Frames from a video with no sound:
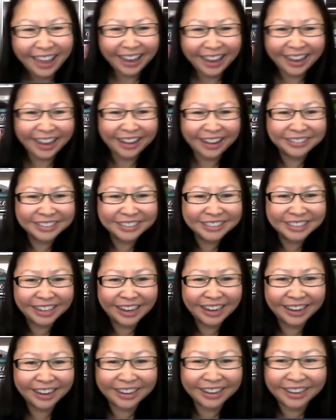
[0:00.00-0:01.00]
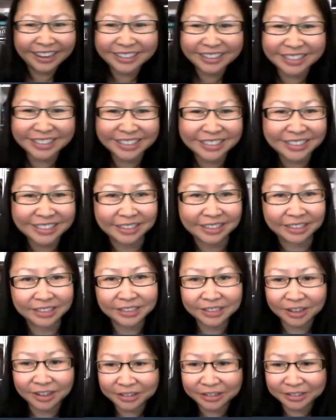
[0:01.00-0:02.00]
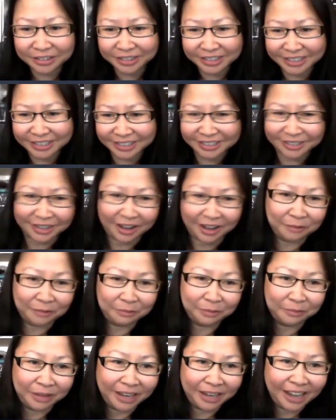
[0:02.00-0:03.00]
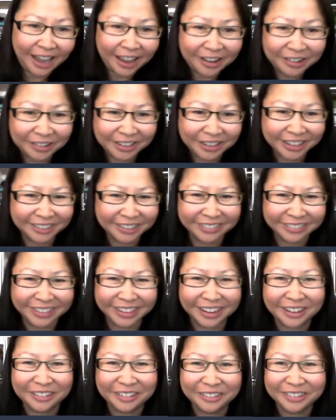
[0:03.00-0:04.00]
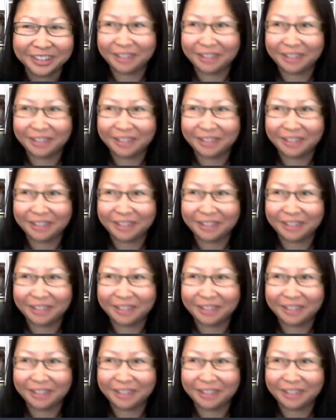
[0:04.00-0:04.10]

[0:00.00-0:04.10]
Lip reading: And I was like, is this an insult or is this a compliment? I don't even know